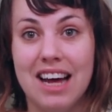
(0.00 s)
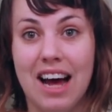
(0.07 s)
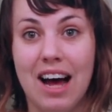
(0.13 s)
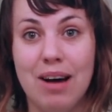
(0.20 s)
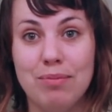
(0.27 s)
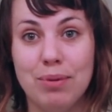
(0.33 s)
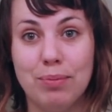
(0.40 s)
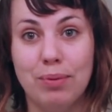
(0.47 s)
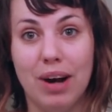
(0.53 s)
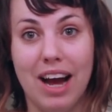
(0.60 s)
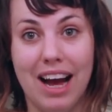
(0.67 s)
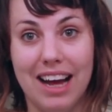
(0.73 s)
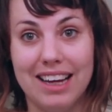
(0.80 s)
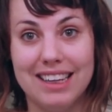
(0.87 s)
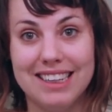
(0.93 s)
Humble
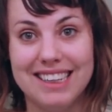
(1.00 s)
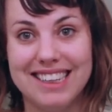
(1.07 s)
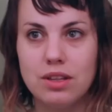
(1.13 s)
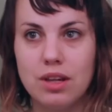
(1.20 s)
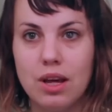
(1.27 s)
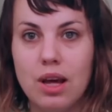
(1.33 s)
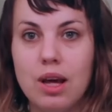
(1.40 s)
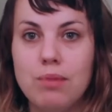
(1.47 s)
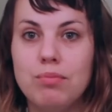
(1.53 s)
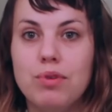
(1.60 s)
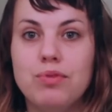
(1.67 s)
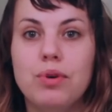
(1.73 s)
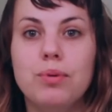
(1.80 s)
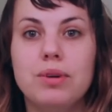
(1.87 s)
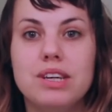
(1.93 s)
brag.
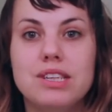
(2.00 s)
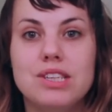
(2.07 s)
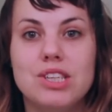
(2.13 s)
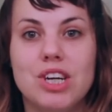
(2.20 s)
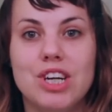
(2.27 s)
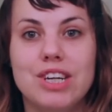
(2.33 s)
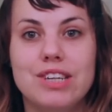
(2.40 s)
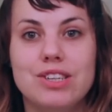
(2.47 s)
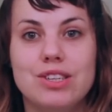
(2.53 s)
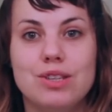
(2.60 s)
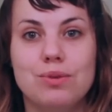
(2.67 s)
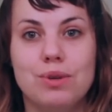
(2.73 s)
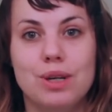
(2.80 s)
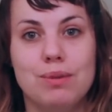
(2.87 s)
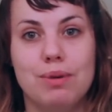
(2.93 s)
Before we get started,
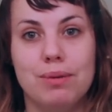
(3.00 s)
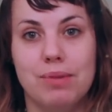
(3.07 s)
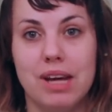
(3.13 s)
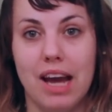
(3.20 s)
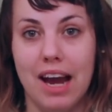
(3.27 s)
just a word about my